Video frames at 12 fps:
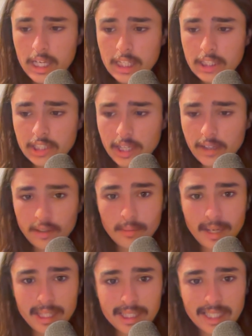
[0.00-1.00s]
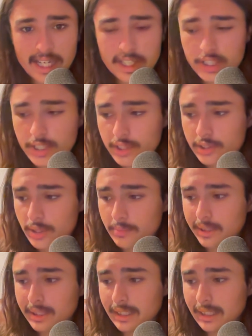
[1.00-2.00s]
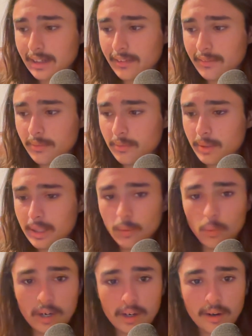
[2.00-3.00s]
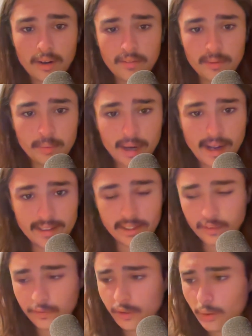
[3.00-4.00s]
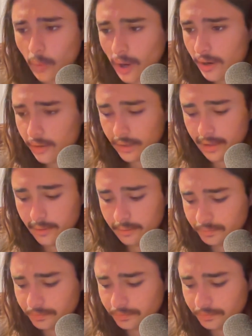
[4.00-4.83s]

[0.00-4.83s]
Standard meditation is something that I've been aware of and practiced for a while now.